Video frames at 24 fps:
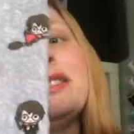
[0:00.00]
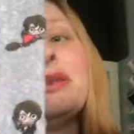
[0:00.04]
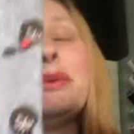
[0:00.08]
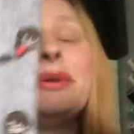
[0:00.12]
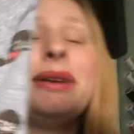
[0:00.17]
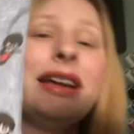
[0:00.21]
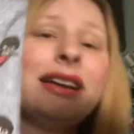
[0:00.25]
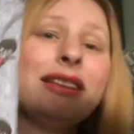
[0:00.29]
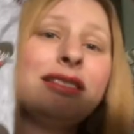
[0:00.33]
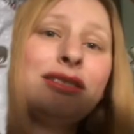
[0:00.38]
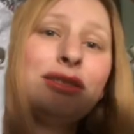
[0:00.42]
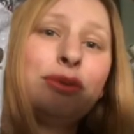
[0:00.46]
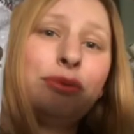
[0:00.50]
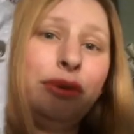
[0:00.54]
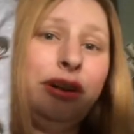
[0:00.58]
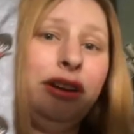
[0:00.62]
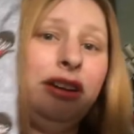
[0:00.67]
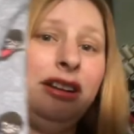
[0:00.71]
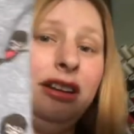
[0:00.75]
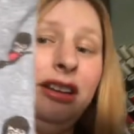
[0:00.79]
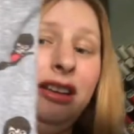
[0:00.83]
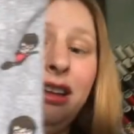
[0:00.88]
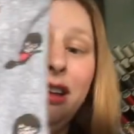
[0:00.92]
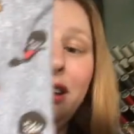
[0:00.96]
so he has to
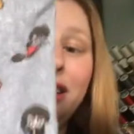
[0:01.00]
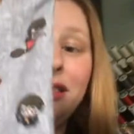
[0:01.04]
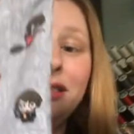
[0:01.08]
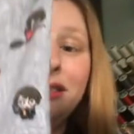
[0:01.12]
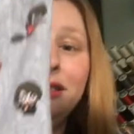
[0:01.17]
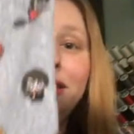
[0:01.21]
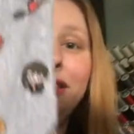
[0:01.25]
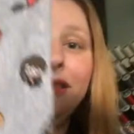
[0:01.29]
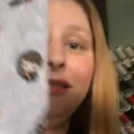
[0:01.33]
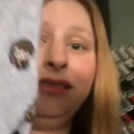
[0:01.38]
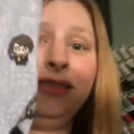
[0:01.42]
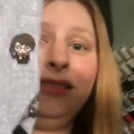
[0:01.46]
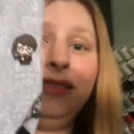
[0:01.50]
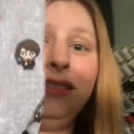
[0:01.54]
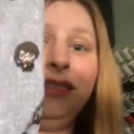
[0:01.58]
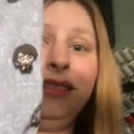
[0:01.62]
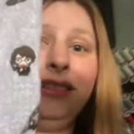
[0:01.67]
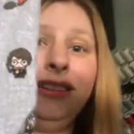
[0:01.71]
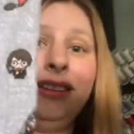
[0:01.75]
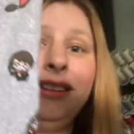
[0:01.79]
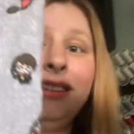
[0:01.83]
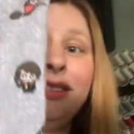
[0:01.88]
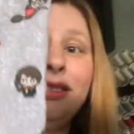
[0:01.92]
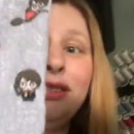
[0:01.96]
wear it again.
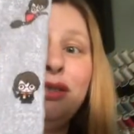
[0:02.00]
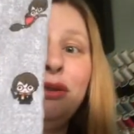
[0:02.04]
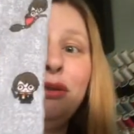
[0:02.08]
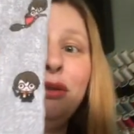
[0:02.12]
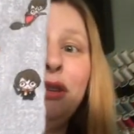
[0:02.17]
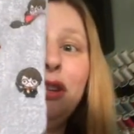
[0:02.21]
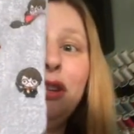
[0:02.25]
It's too